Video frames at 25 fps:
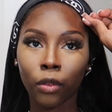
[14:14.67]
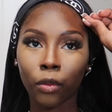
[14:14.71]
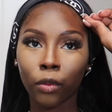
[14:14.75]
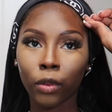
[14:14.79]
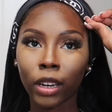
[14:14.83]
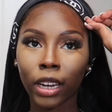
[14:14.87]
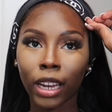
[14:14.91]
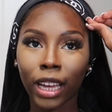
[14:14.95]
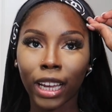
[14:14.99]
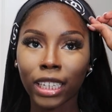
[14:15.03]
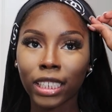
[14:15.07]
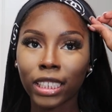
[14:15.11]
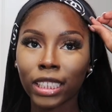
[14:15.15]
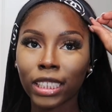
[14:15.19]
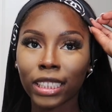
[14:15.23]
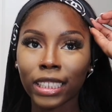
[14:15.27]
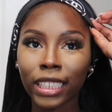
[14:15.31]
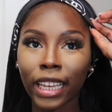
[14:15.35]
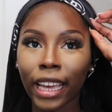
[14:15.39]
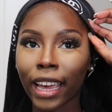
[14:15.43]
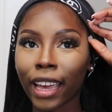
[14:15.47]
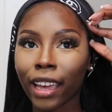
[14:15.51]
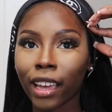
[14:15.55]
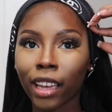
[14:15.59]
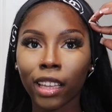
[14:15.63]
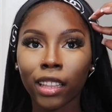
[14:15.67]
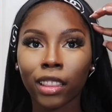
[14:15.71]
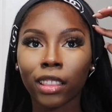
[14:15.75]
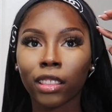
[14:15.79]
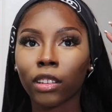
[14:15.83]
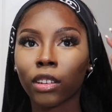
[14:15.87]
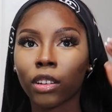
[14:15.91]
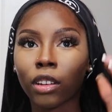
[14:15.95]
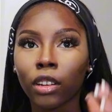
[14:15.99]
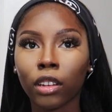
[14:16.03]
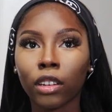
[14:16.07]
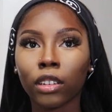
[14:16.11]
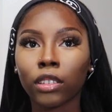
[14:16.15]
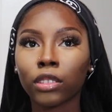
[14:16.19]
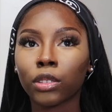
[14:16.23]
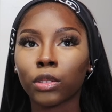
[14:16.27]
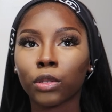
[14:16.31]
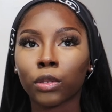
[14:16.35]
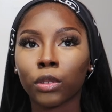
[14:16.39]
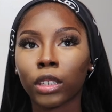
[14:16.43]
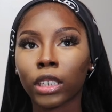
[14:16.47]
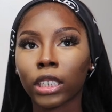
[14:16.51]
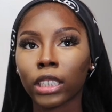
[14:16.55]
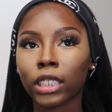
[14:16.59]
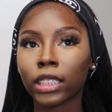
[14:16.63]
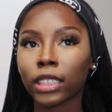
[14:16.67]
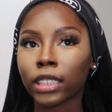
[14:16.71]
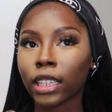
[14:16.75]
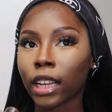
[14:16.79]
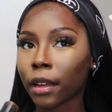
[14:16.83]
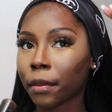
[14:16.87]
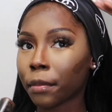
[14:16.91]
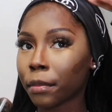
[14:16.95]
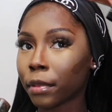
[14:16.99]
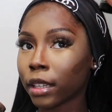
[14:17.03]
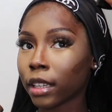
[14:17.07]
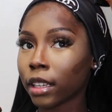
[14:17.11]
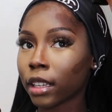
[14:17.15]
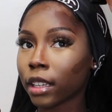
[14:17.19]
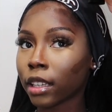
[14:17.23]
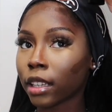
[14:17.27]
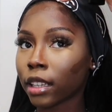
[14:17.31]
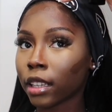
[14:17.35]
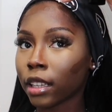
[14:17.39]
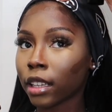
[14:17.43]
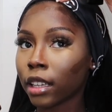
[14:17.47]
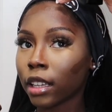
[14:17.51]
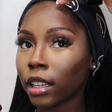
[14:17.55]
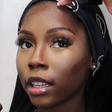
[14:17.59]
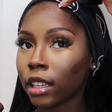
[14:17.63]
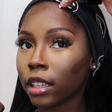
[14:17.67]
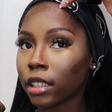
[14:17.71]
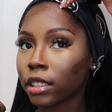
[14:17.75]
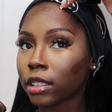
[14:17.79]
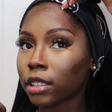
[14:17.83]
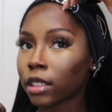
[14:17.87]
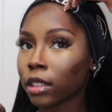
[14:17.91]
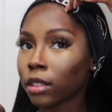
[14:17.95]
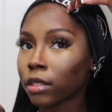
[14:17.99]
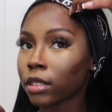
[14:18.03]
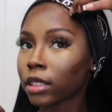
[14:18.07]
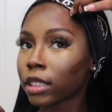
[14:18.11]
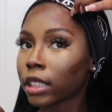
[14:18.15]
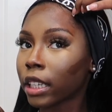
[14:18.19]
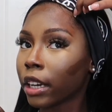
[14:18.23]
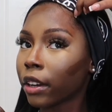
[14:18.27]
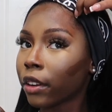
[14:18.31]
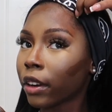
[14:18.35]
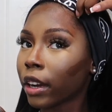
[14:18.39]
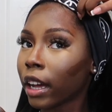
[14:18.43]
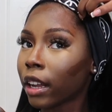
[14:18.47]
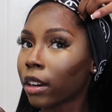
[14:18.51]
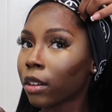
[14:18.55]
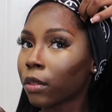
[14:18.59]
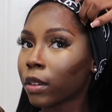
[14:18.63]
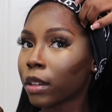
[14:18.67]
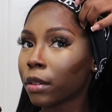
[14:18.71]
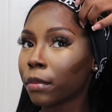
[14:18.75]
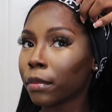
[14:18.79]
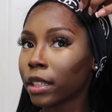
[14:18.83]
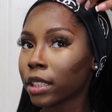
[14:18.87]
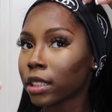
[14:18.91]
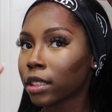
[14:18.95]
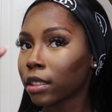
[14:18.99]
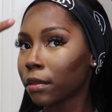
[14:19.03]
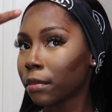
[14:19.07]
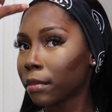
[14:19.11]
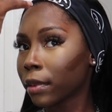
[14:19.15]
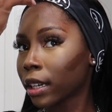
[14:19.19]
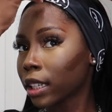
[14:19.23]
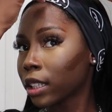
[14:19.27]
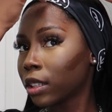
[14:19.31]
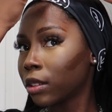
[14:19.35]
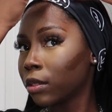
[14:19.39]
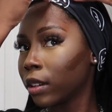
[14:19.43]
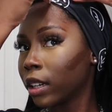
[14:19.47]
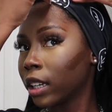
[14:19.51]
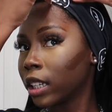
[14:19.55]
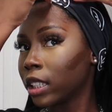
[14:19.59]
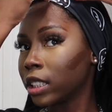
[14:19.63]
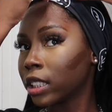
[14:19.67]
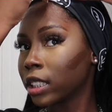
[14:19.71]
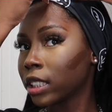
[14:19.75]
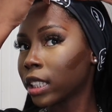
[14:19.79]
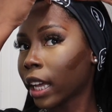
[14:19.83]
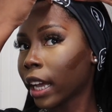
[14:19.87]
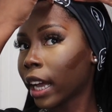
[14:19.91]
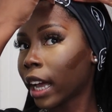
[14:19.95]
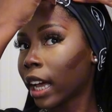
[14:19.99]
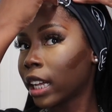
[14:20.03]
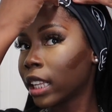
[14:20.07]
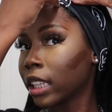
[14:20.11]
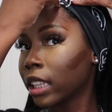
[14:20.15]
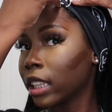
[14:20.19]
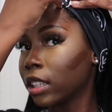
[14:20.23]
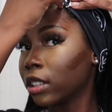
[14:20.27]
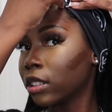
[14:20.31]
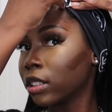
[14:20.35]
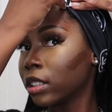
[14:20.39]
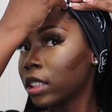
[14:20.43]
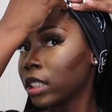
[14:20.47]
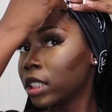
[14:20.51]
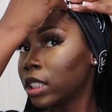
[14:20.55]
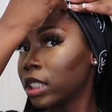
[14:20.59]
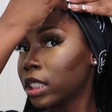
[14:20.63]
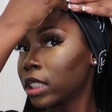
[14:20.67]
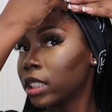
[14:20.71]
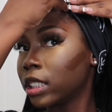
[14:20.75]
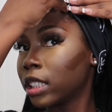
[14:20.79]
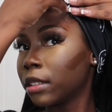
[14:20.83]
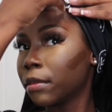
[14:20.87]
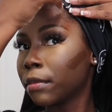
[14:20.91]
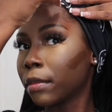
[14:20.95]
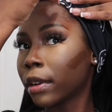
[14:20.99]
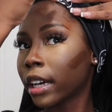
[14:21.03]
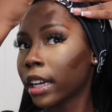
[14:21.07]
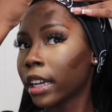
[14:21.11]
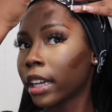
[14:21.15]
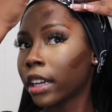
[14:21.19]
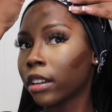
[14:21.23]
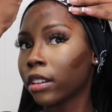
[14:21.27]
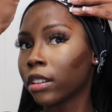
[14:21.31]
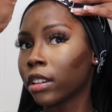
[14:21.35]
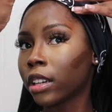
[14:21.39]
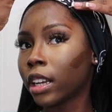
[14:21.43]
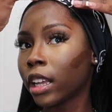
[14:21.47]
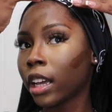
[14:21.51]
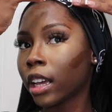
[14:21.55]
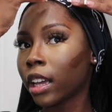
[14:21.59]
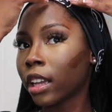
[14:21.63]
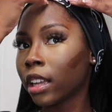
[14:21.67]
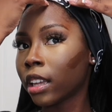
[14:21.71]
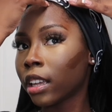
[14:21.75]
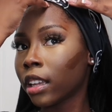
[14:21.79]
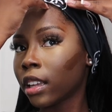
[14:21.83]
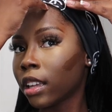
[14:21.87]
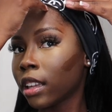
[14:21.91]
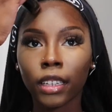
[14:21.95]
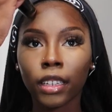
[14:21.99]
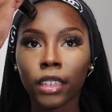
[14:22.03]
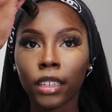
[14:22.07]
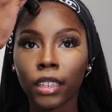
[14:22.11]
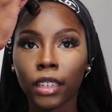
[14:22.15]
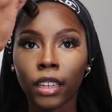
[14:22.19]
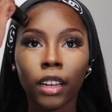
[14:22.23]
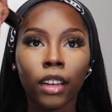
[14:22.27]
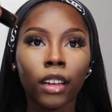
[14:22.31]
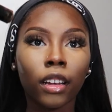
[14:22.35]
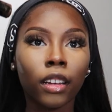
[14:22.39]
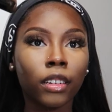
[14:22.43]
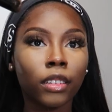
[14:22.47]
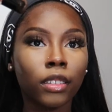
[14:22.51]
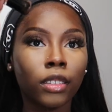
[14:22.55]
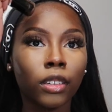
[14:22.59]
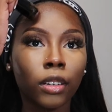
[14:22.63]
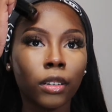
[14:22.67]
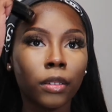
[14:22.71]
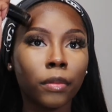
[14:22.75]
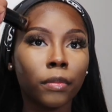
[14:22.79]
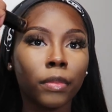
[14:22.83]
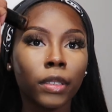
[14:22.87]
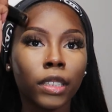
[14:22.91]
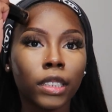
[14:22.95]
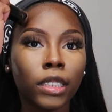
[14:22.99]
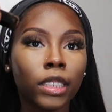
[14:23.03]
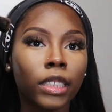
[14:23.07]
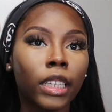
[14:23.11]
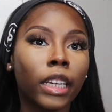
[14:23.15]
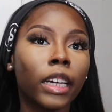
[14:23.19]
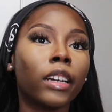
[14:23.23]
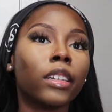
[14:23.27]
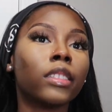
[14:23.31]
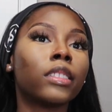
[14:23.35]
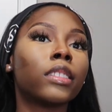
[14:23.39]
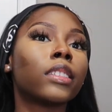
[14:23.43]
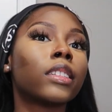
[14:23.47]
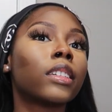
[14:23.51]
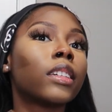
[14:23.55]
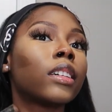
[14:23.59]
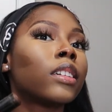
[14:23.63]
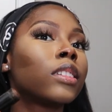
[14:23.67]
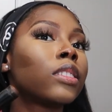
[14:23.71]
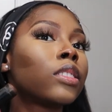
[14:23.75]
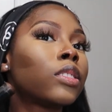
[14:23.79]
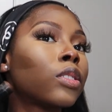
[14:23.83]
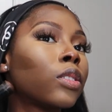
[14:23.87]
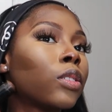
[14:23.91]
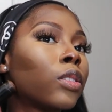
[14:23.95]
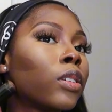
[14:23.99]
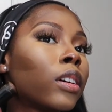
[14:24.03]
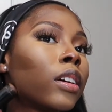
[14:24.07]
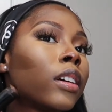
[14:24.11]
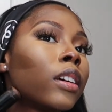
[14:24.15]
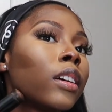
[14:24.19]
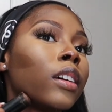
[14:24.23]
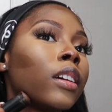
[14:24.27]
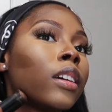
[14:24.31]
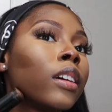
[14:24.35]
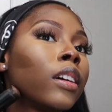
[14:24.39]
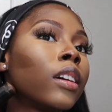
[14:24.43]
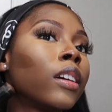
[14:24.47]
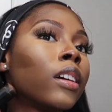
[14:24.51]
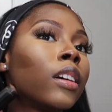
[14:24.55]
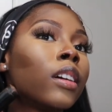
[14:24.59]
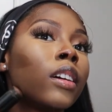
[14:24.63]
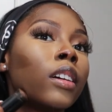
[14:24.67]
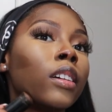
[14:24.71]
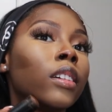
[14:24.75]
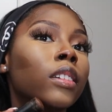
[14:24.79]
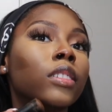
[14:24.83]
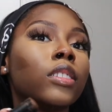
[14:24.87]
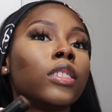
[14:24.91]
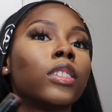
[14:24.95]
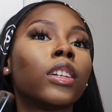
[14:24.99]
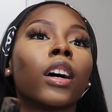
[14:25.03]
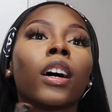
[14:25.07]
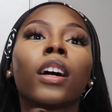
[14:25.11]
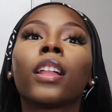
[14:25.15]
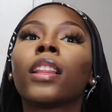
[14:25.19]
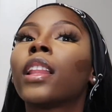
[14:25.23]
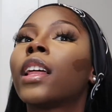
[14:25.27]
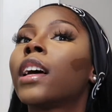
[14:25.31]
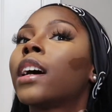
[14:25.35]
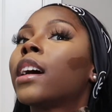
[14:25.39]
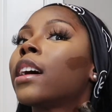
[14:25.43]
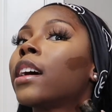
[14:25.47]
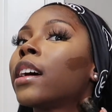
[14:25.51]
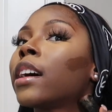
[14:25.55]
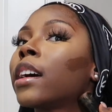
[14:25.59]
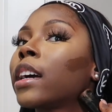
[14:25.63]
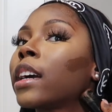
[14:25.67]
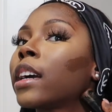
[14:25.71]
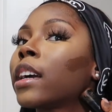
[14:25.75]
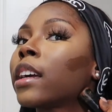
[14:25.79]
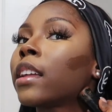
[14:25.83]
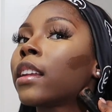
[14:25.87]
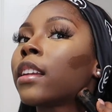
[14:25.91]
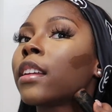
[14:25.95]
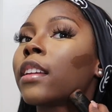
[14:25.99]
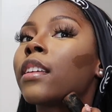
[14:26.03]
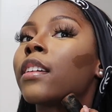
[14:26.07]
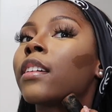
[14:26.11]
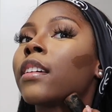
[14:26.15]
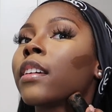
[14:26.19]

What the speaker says: when I just add the contour and stop being so scary. I don't want to mess up my cute edges. Like, I literally just did my hair today. Yeah, y'all, don't be scared to contour jawline.